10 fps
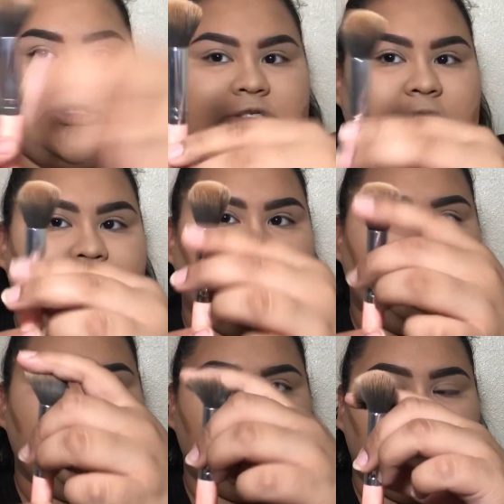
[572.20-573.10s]
just like
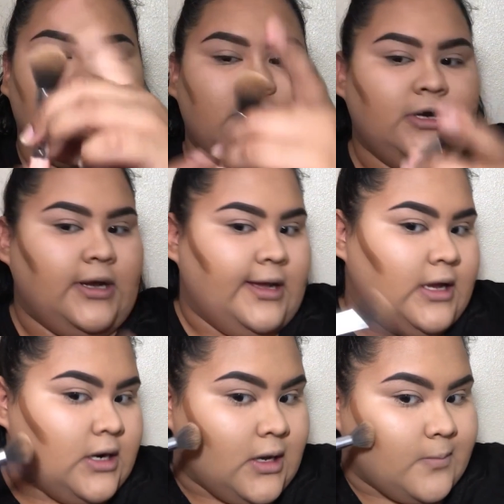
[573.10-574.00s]
this one,
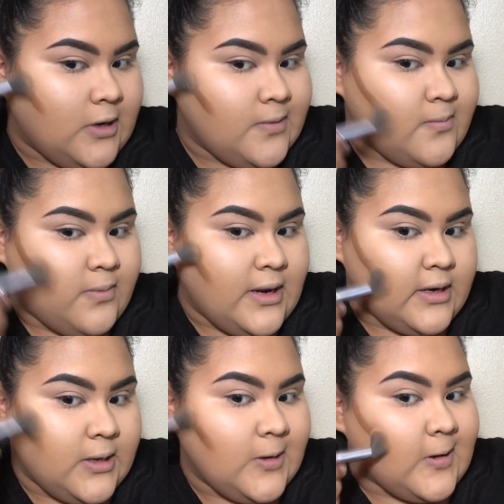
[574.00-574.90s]
and I'm gonna be
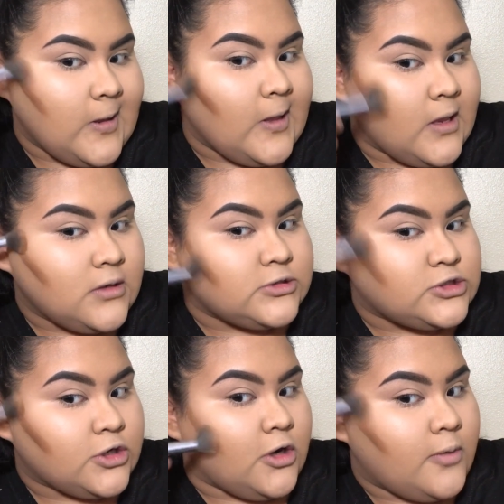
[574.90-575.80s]
blending in
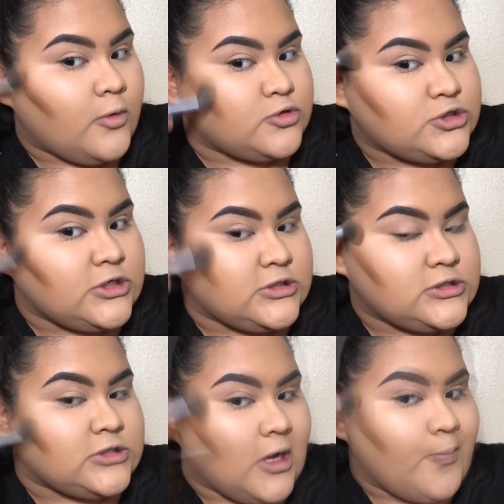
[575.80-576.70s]
circular
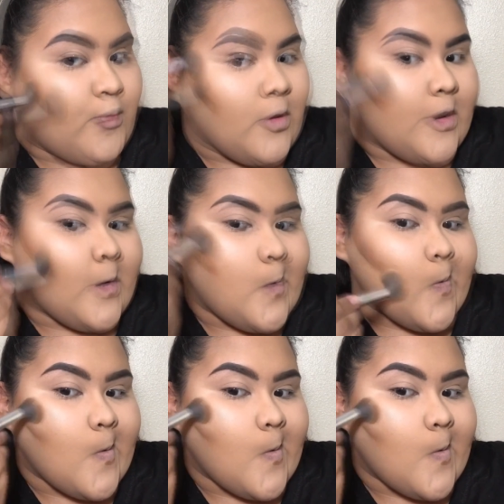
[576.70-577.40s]
motions upward.